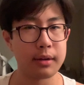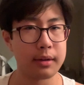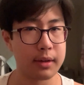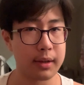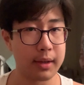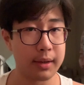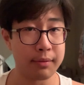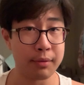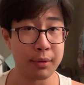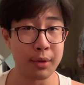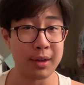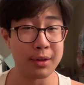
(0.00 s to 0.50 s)

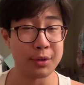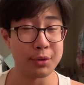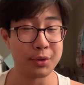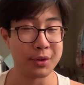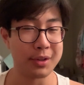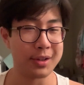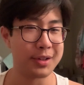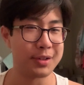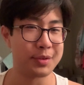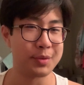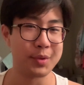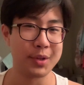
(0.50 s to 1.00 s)
If you
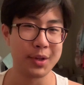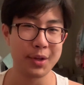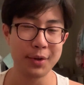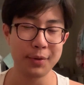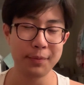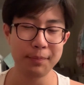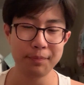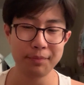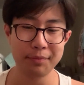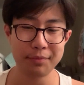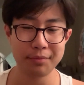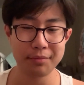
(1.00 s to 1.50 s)
enjoyed this
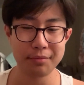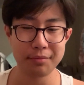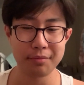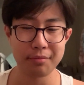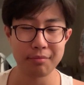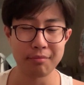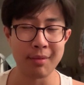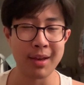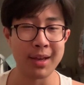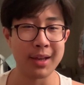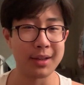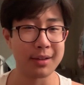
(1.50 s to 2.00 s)
video,
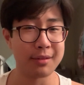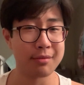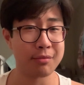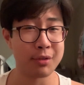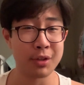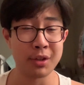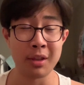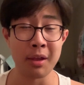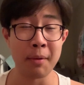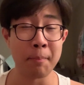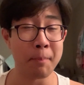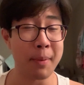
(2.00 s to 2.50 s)
make
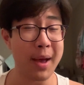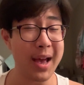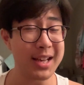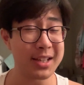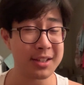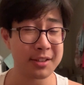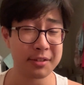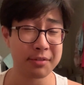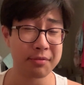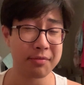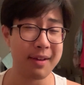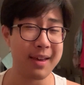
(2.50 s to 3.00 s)
the
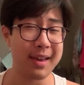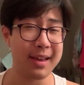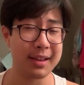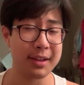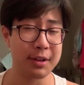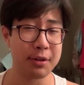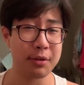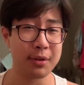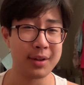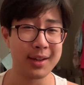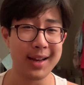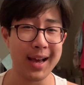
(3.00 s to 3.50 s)
best thing
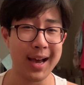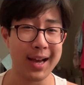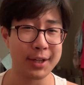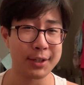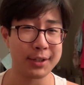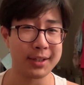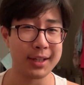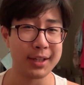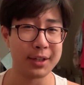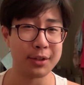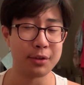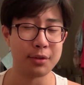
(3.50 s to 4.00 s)
you could
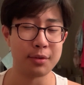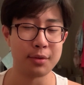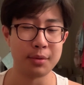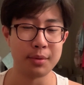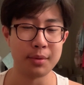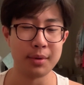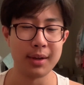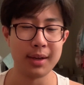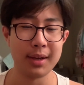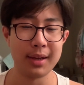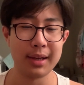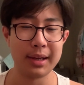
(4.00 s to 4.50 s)
actually
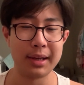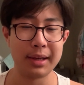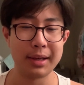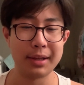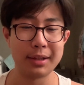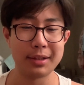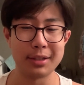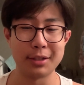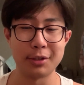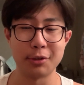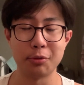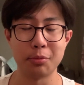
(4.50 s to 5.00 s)
do
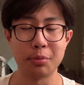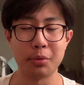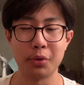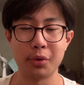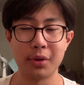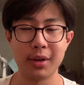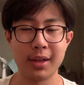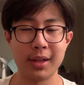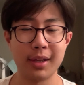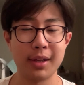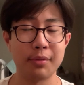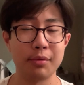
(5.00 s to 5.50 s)
so
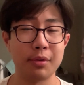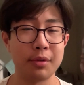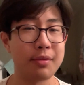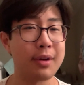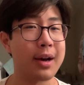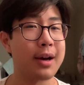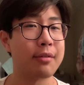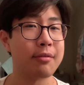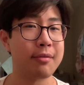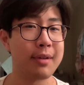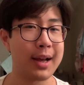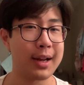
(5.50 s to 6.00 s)
boy, if you
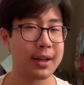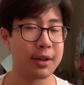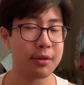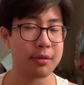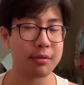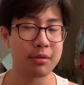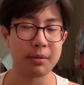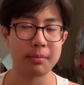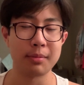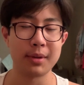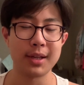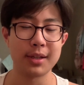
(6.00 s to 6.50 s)
found value
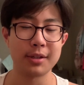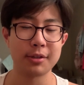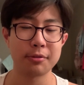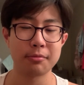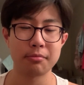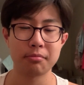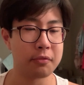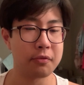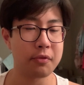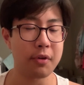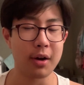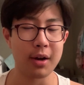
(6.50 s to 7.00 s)
from this,
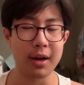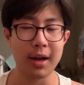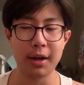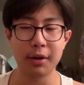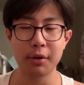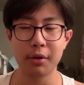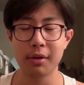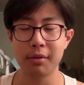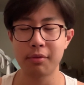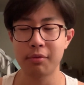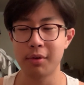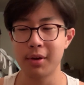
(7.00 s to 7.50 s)
fuck, how
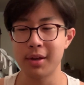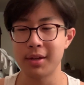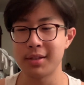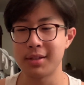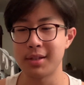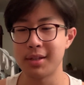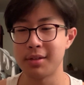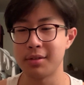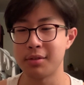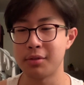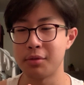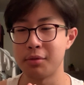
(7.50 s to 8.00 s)
do I phrase
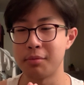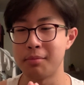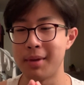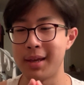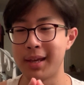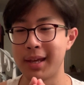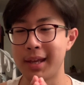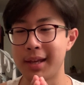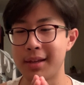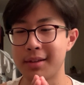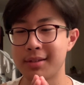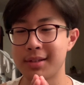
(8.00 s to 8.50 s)
this to
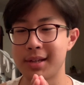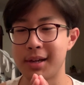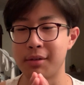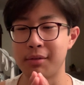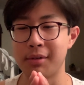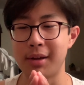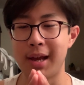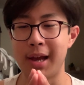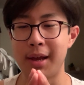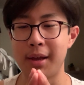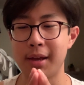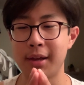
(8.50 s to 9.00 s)
make it
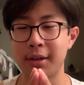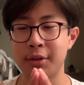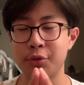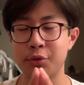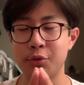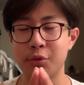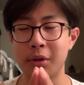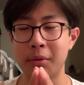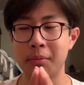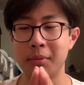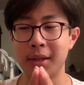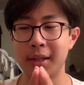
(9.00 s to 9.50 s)
sound
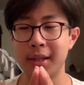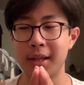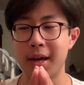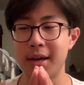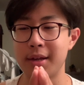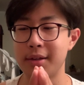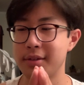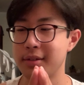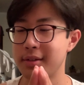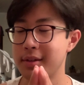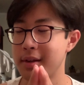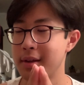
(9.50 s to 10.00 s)
extremely
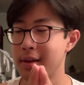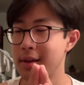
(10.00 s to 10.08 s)
nice?